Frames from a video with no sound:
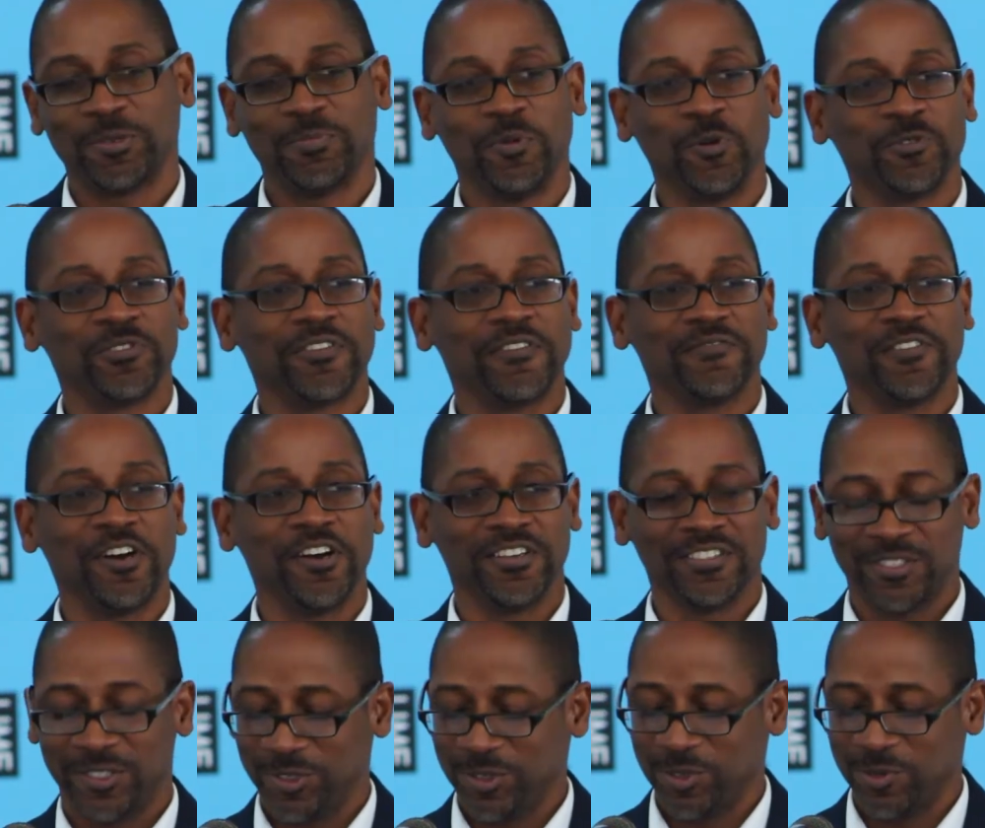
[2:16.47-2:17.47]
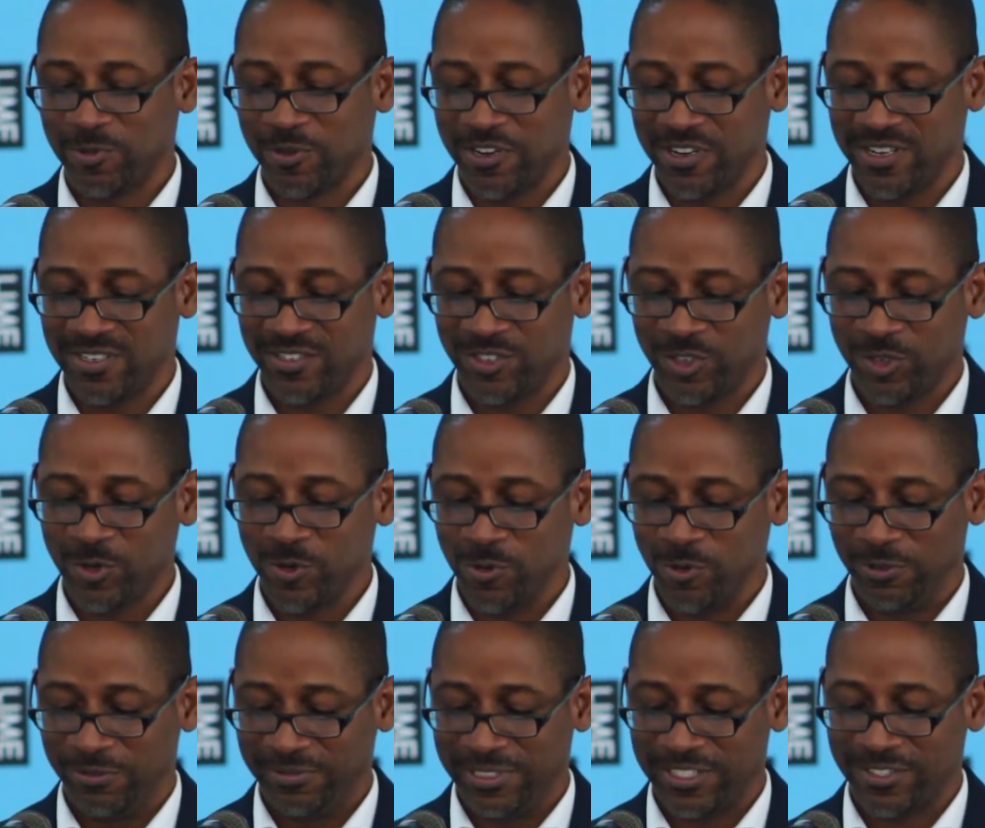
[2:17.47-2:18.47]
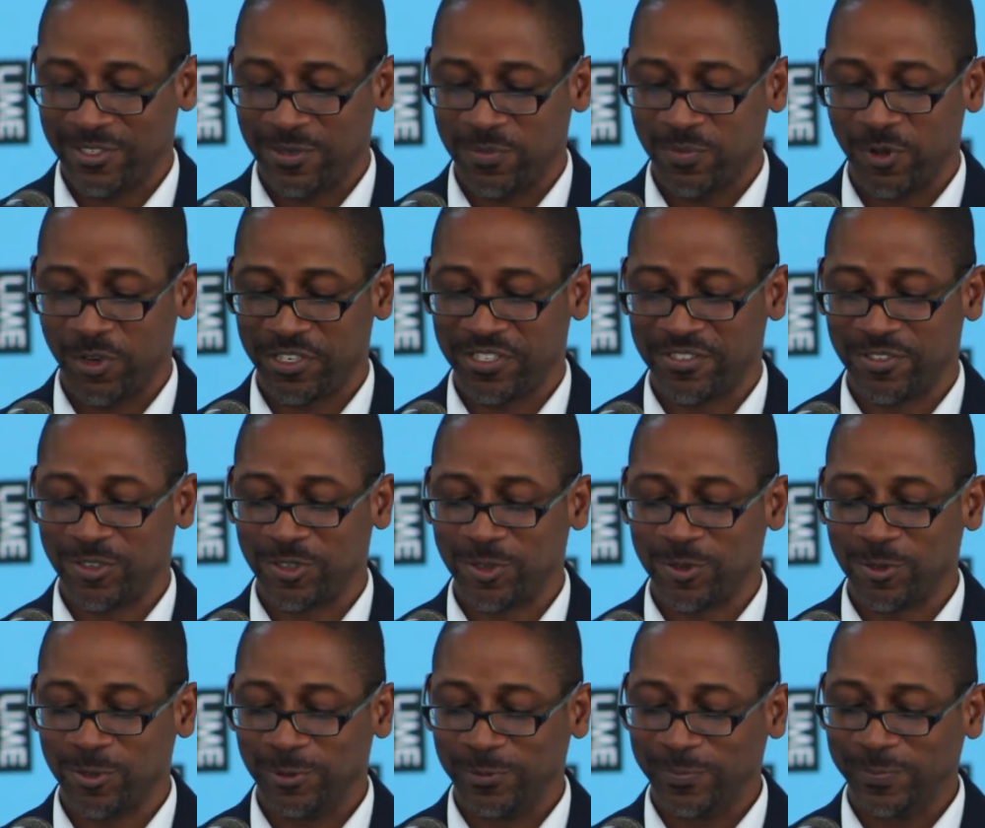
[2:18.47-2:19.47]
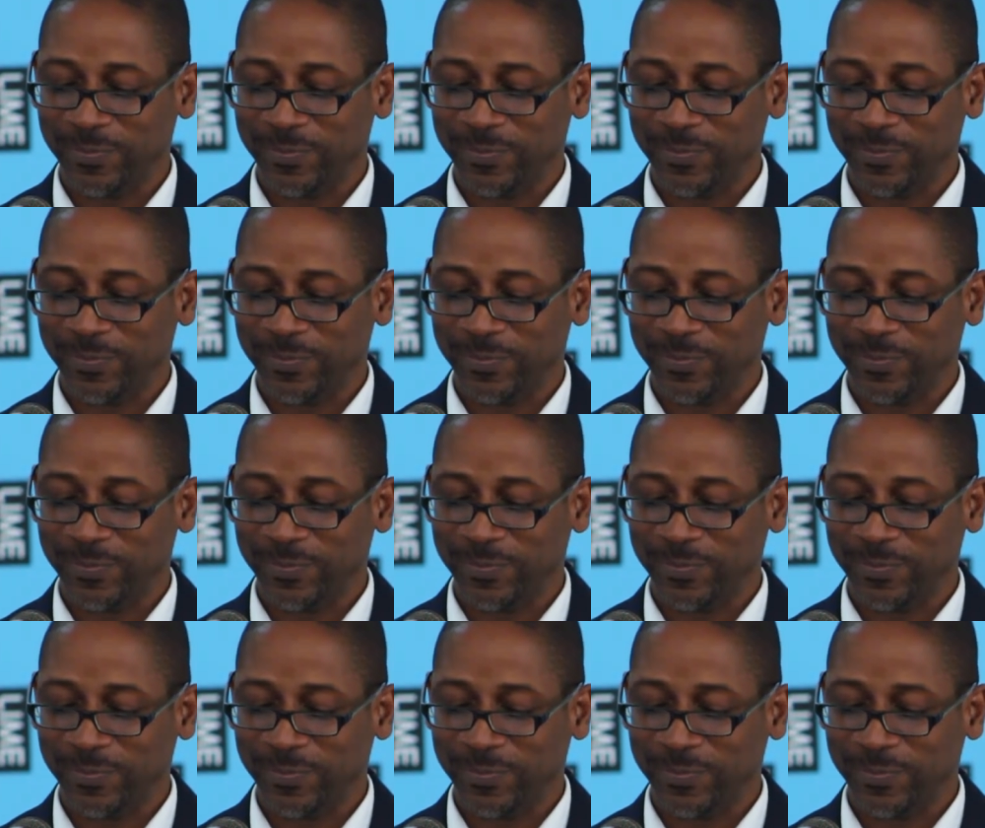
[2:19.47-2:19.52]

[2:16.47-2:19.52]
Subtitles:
most of us, were in school, at some point in school.